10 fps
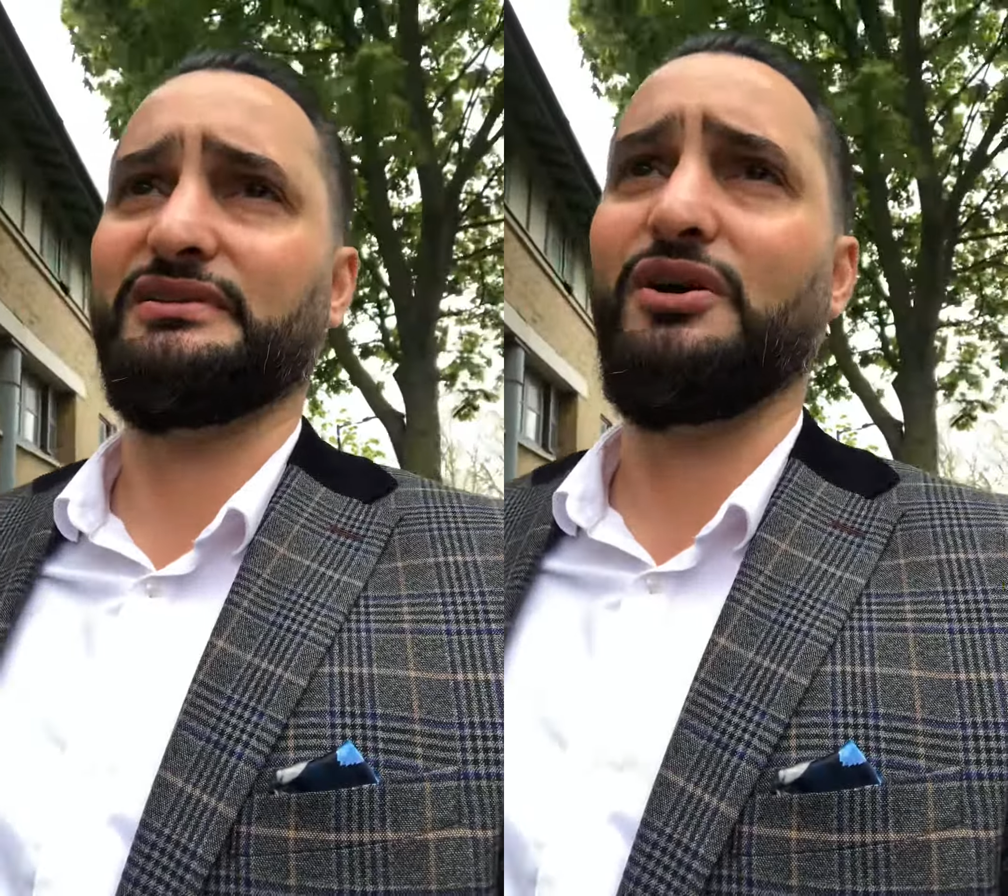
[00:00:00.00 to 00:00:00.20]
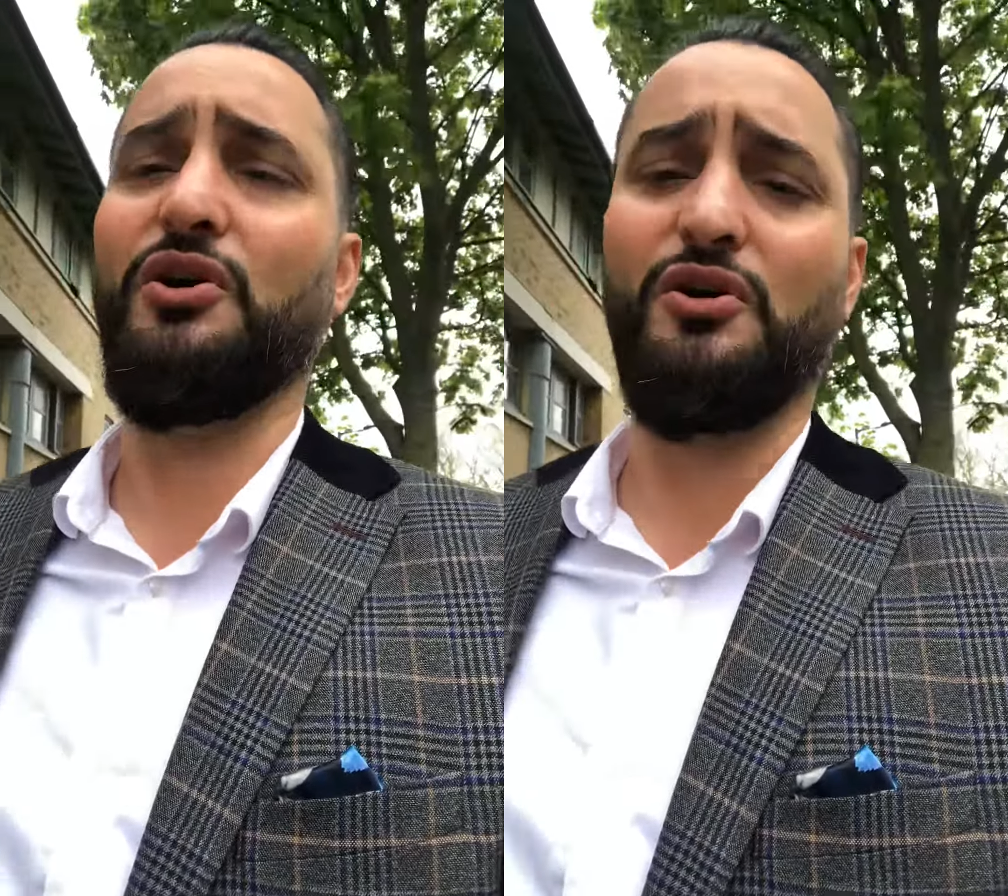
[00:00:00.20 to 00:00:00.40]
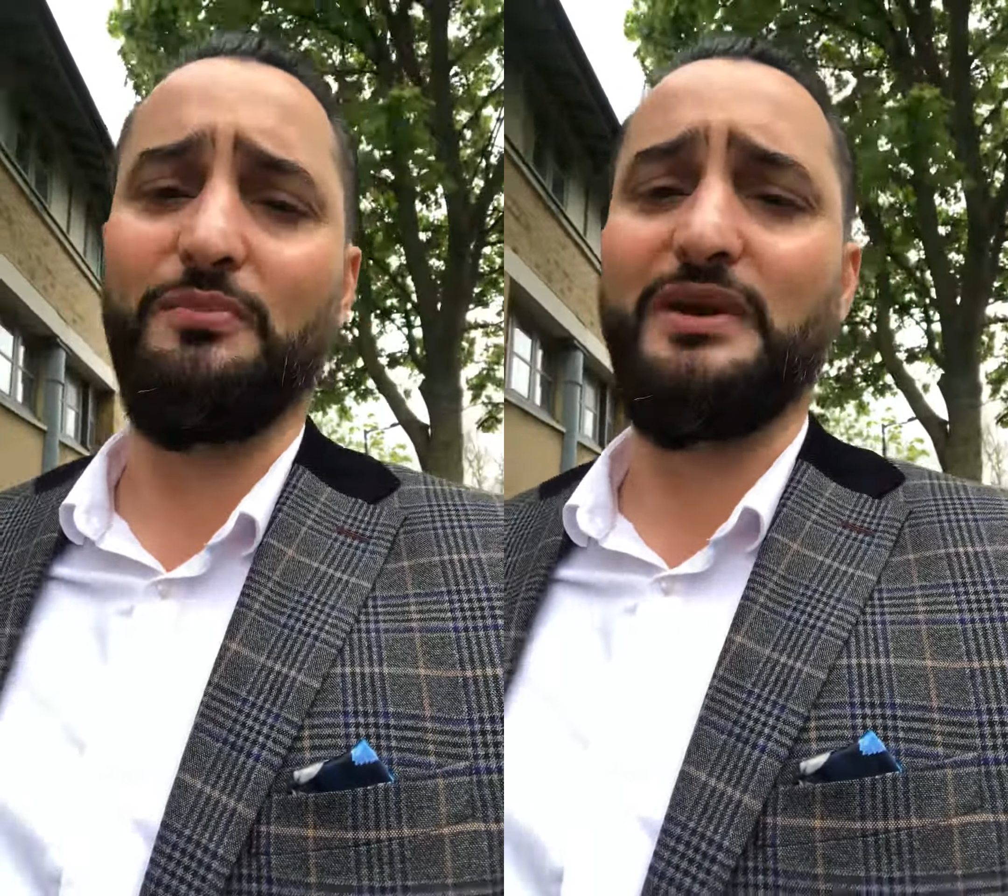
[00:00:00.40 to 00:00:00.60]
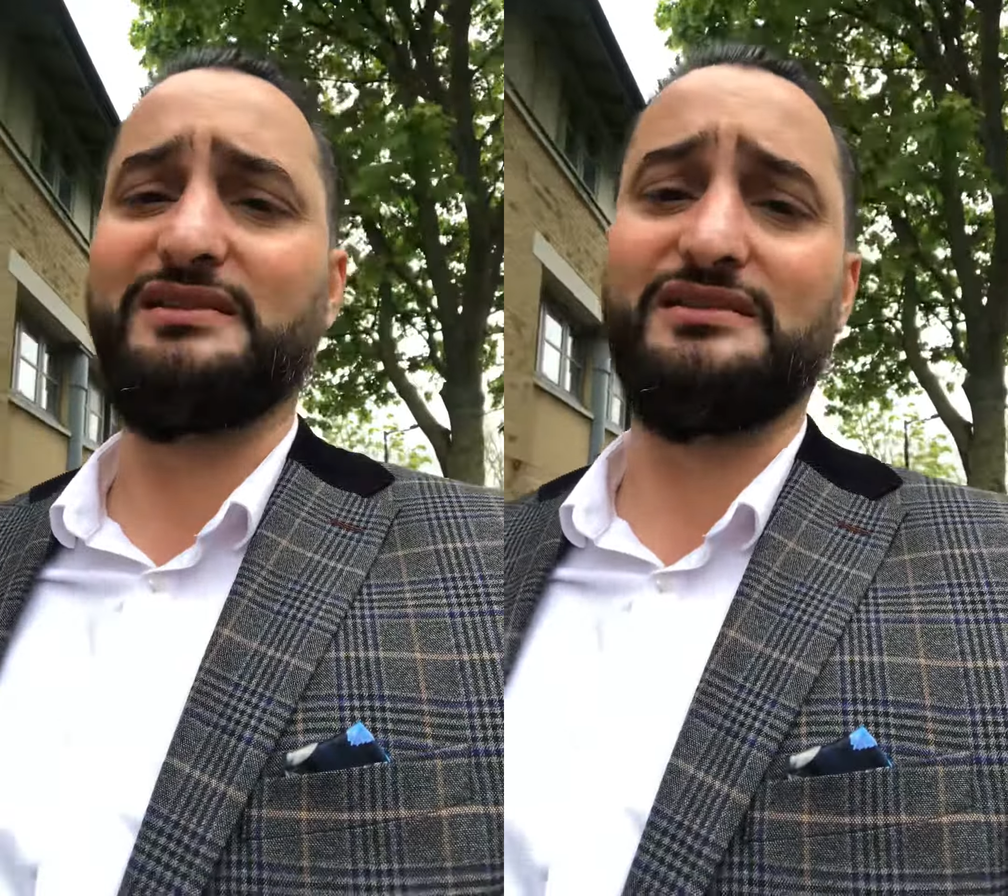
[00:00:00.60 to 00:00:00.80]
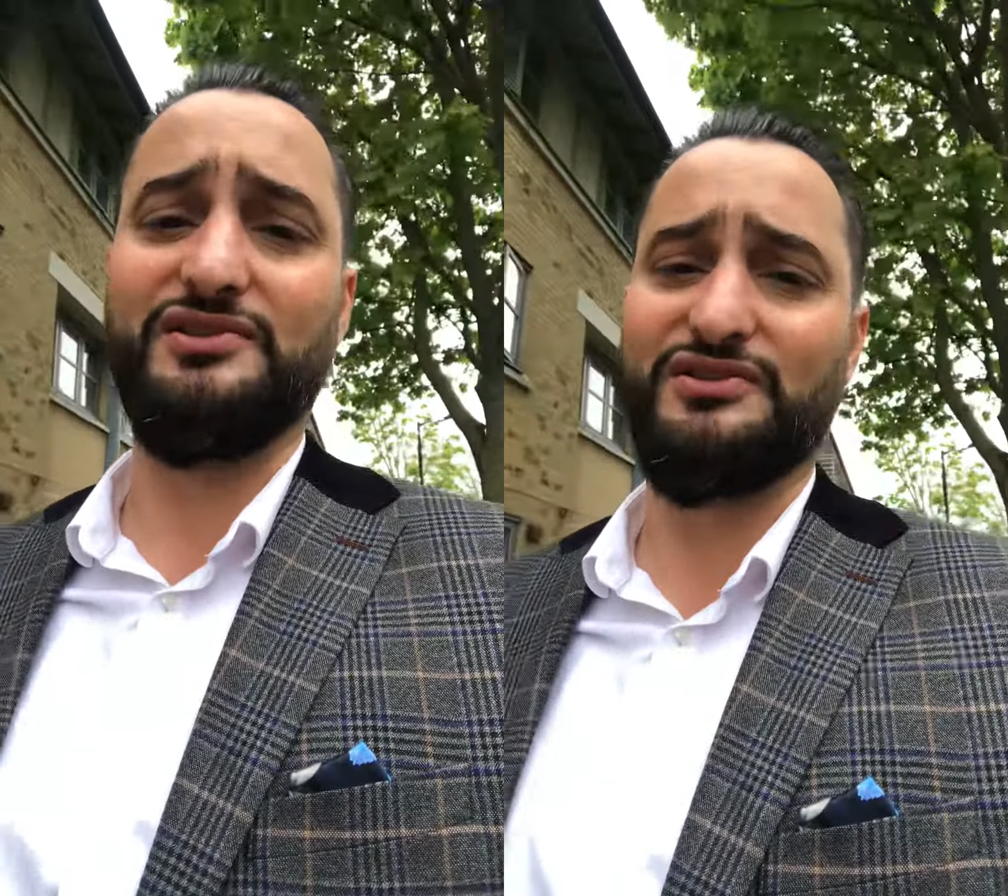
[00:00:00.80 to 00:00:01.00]
hot
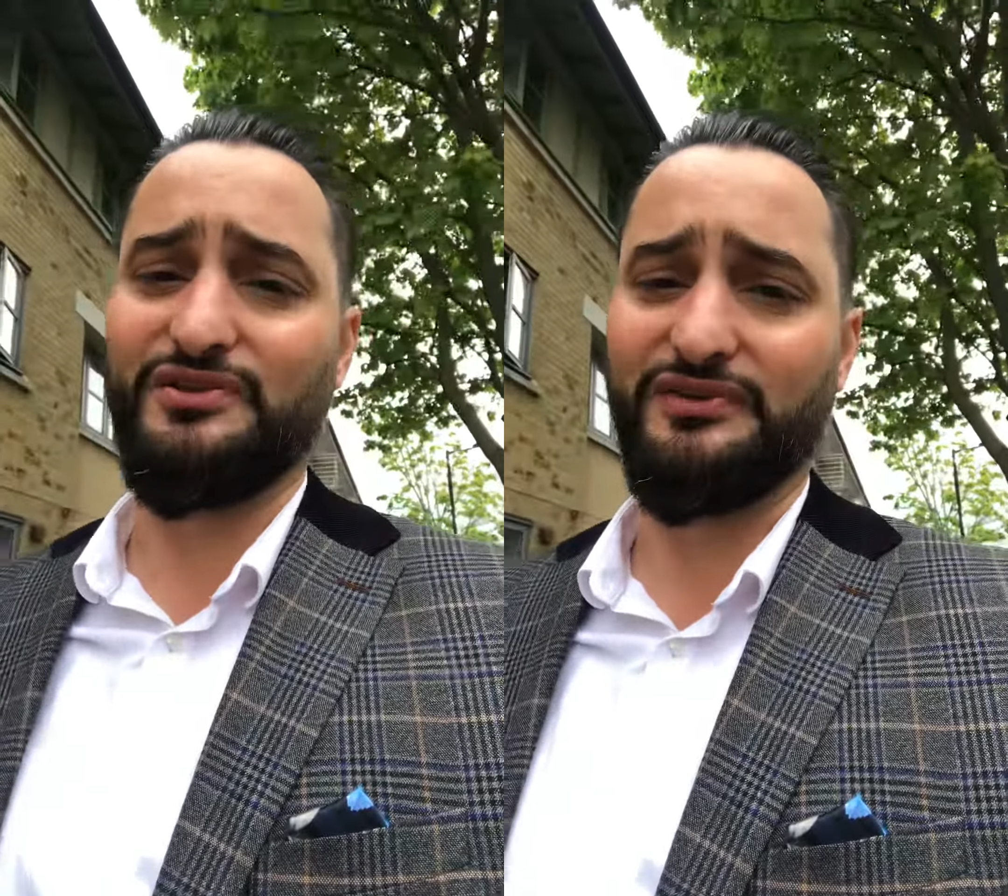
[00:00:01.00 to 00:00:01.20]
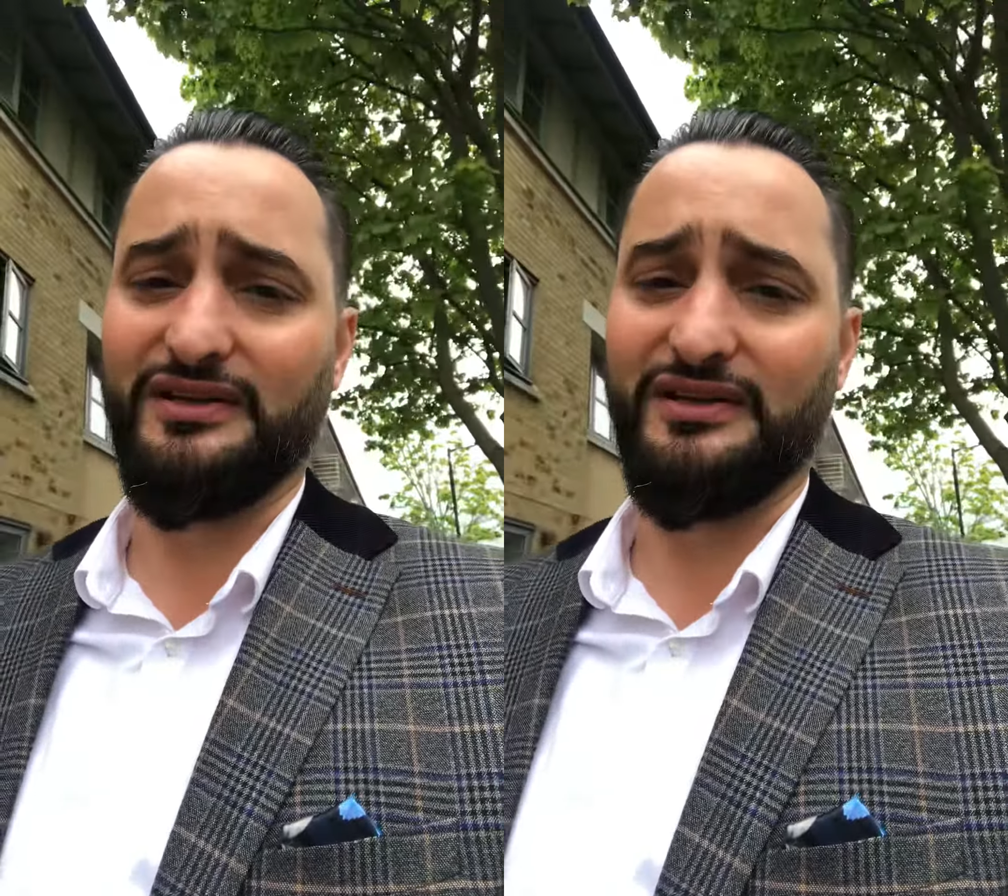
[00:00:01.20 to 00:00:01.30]
messages on